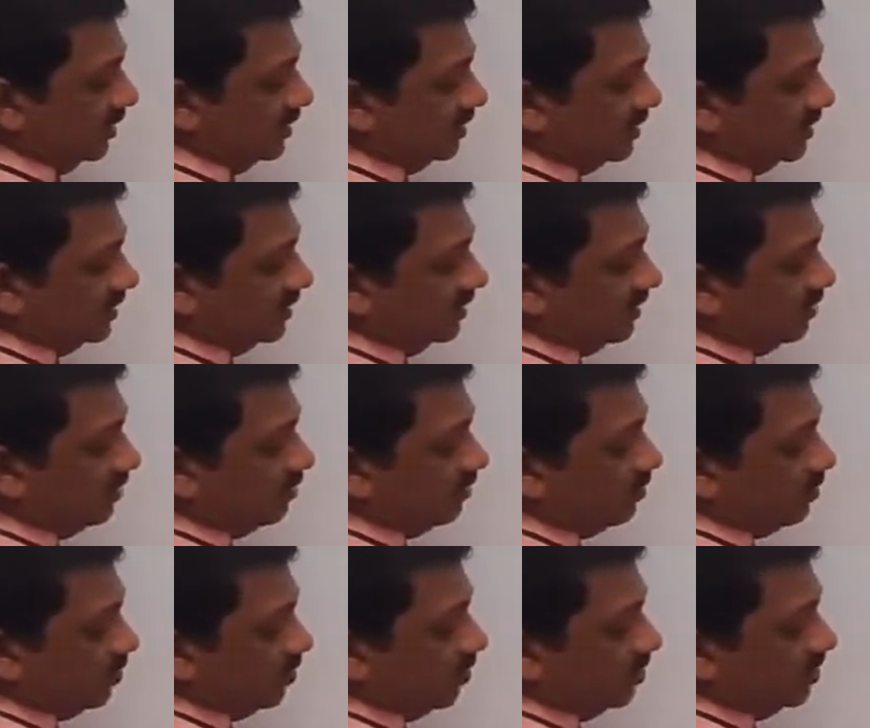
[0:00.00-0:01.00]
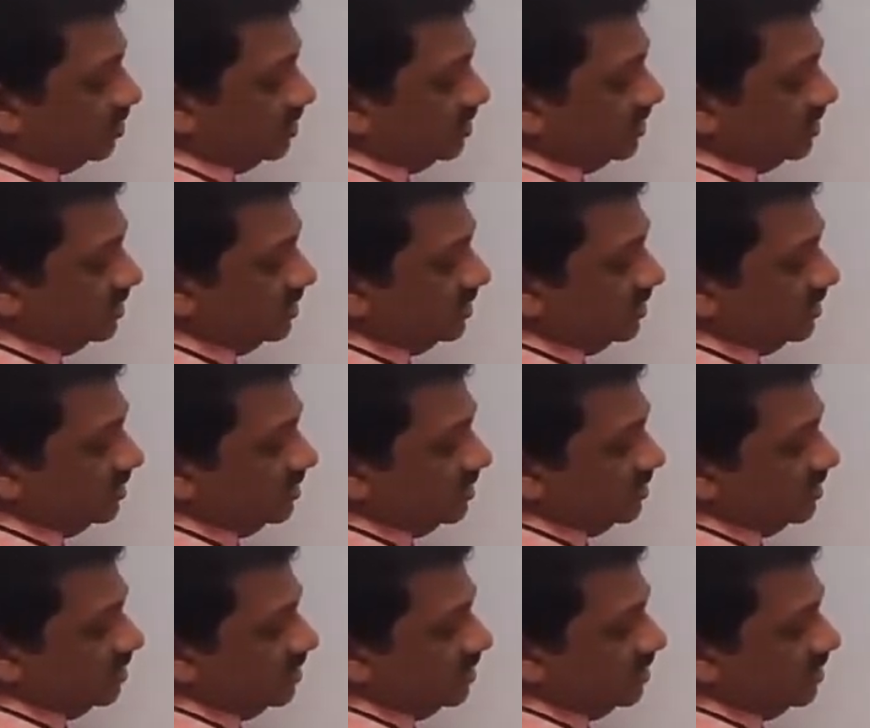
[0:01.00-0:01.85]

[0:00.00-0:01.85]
This is the process